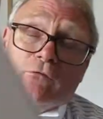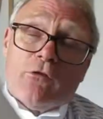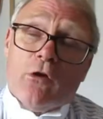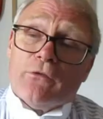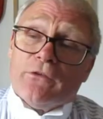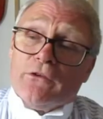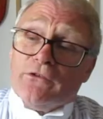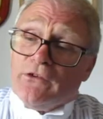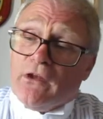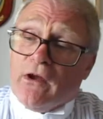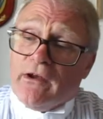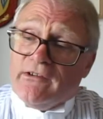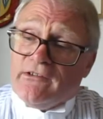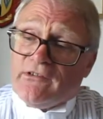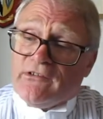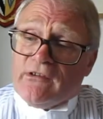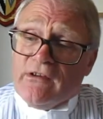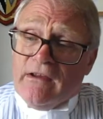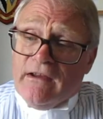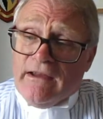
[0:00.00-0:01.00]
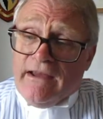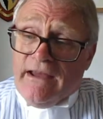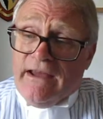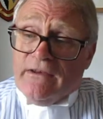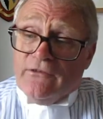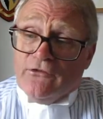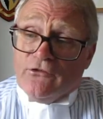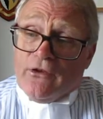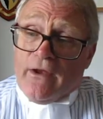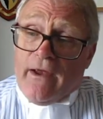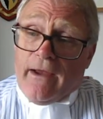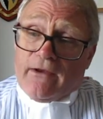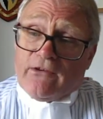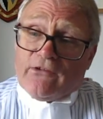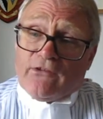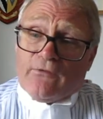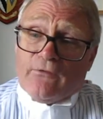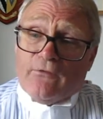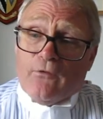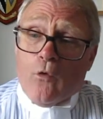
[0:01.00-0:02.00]
got the nice index
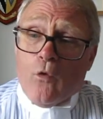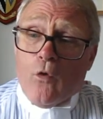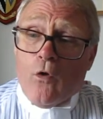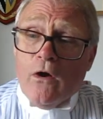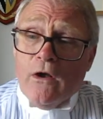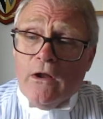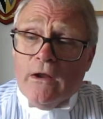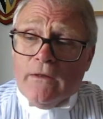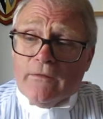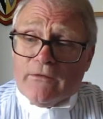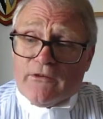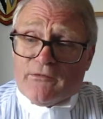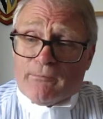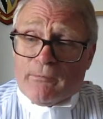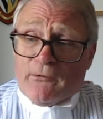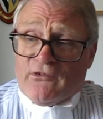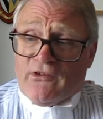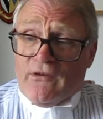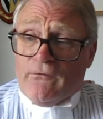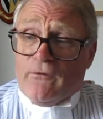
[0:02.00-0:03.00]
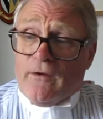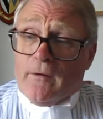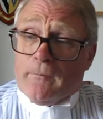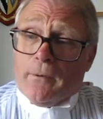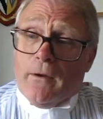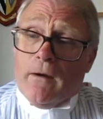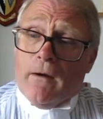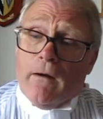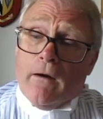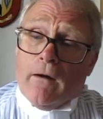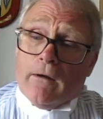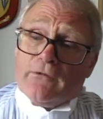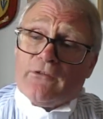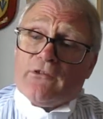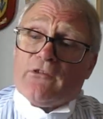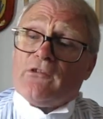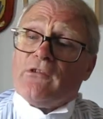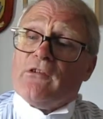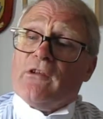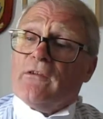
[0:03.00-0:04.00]
for the specific
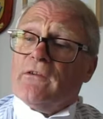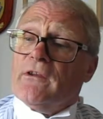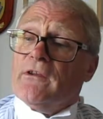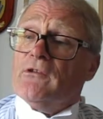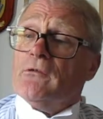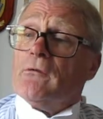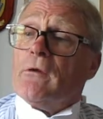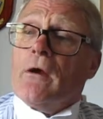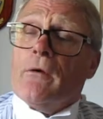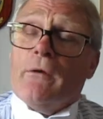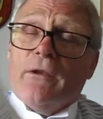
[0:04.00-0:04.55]
parts and then you go